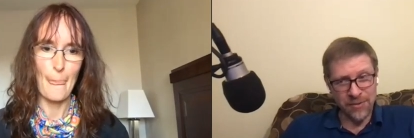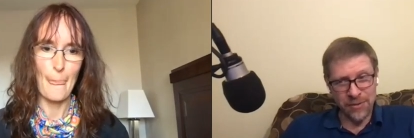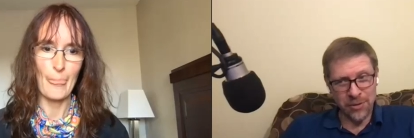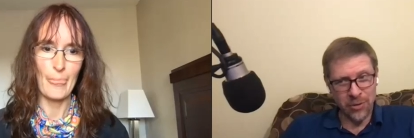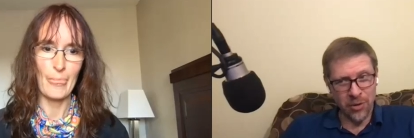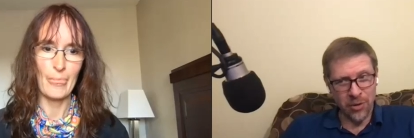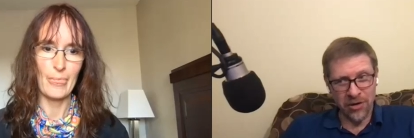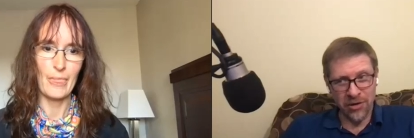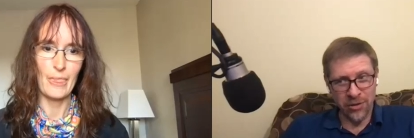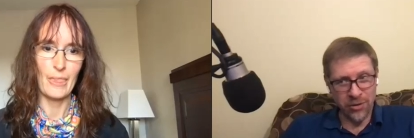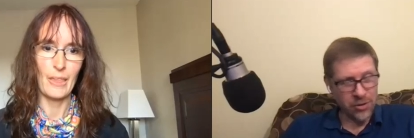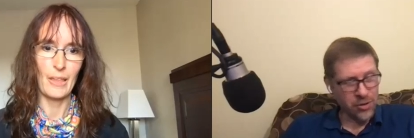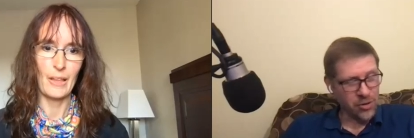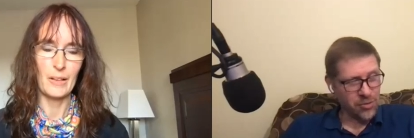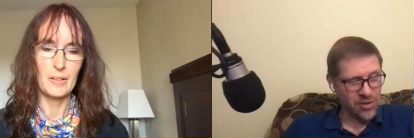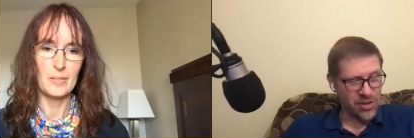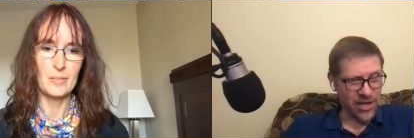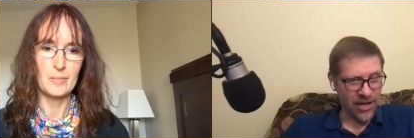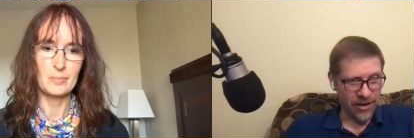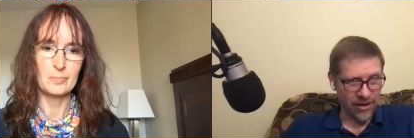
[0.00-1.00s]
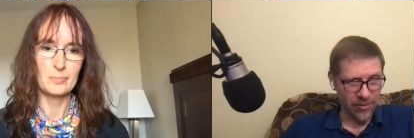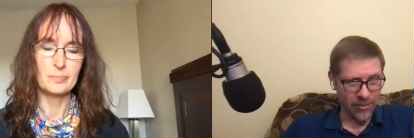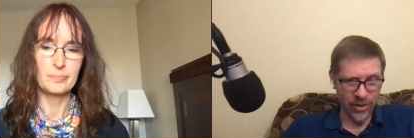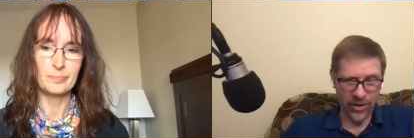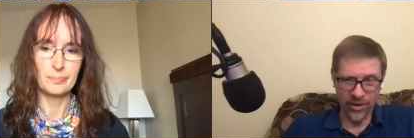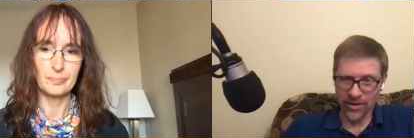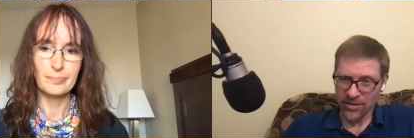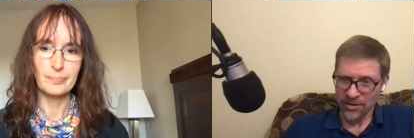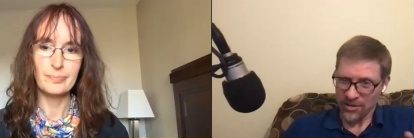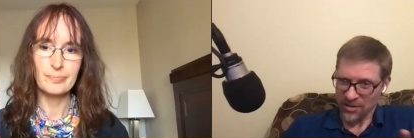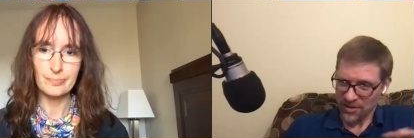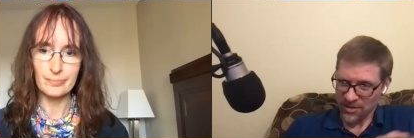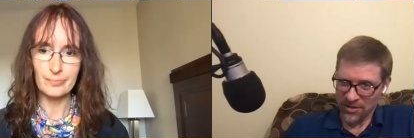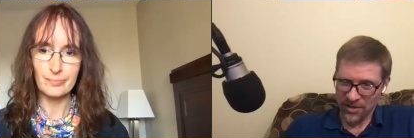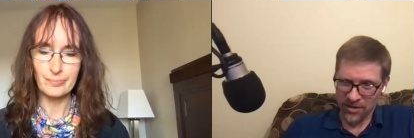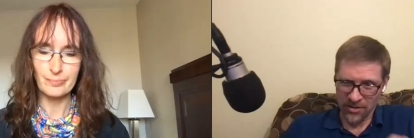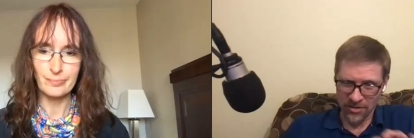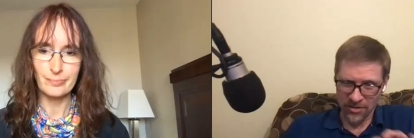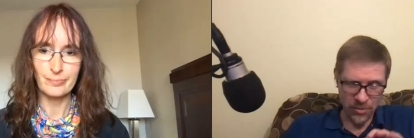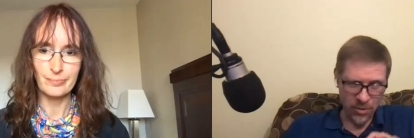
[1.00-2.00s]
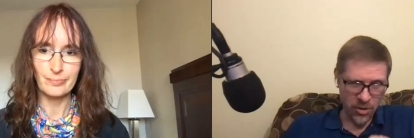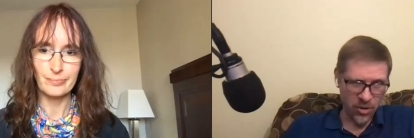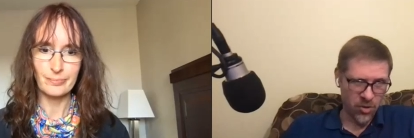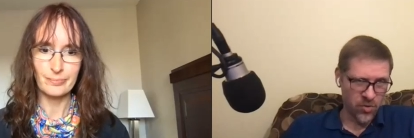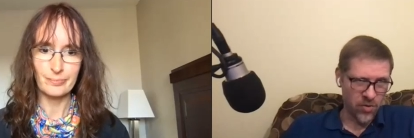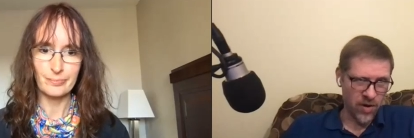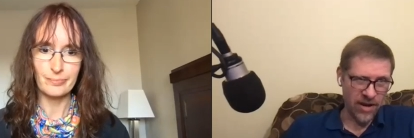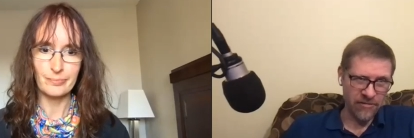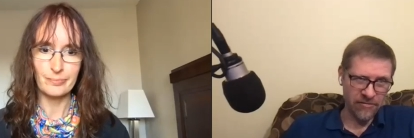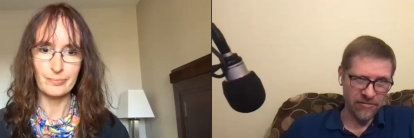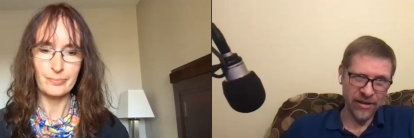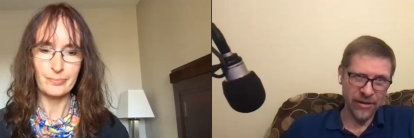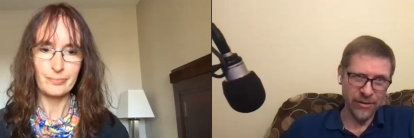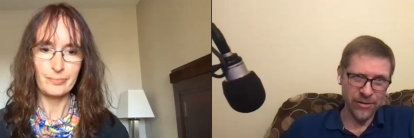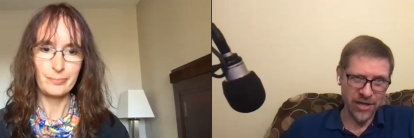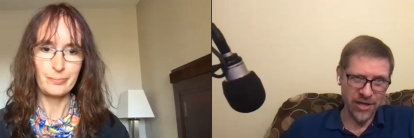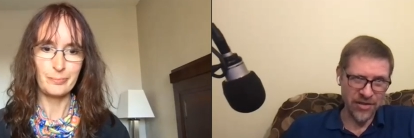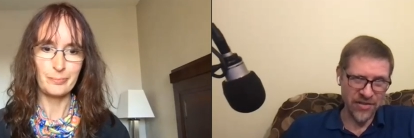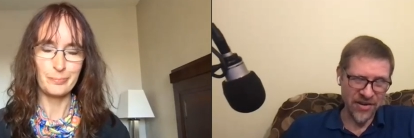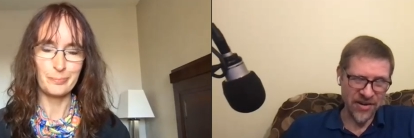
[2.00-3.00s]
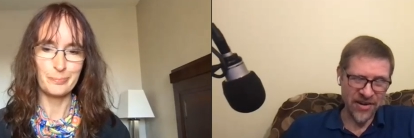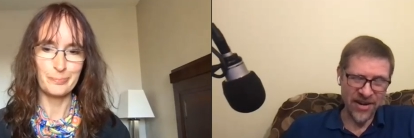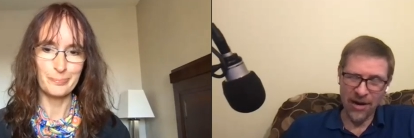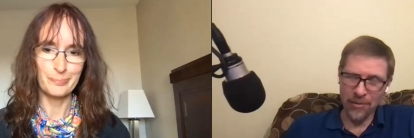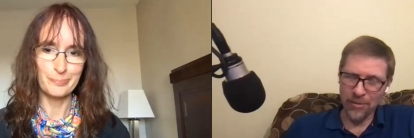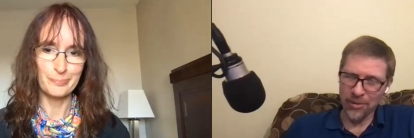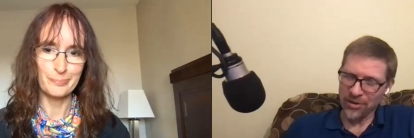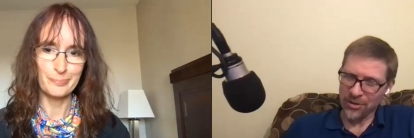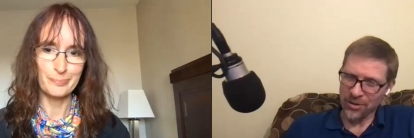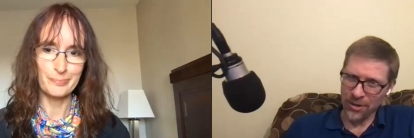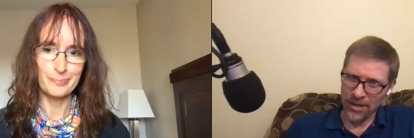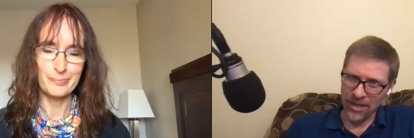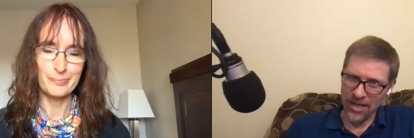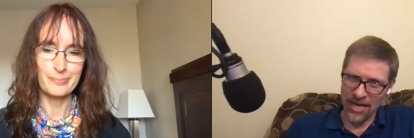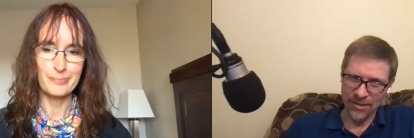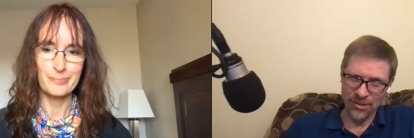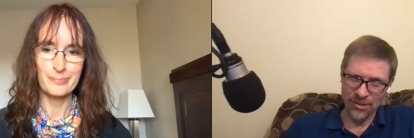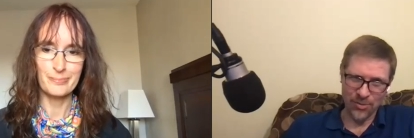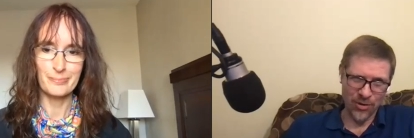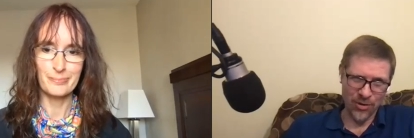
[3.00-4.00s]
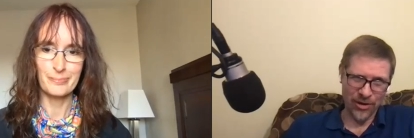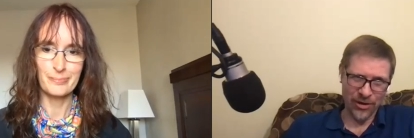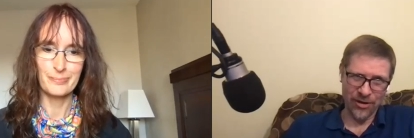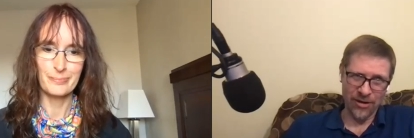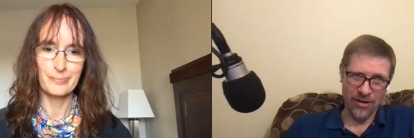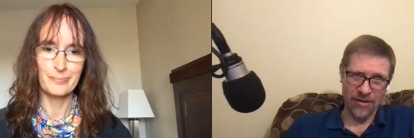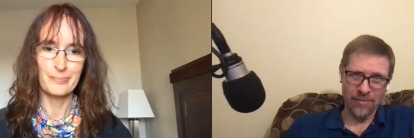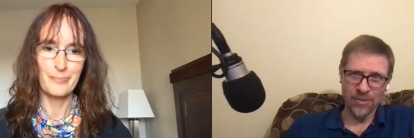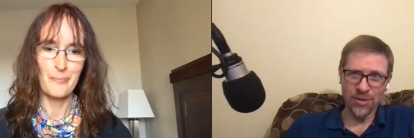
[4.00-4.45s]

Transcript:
Speaker 1: to our YouTube channel because there are some great videos out there now, but there's lots more to come.